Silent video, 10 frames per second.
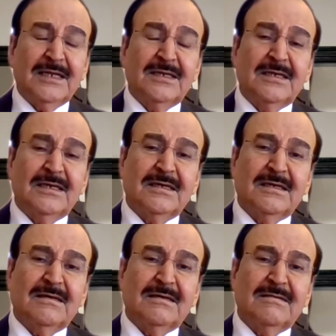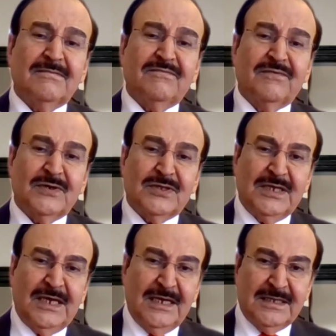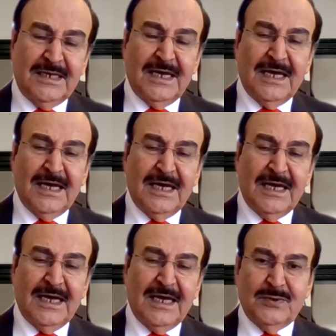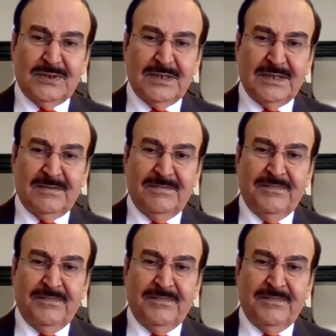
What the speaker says: and 48 gallons of water.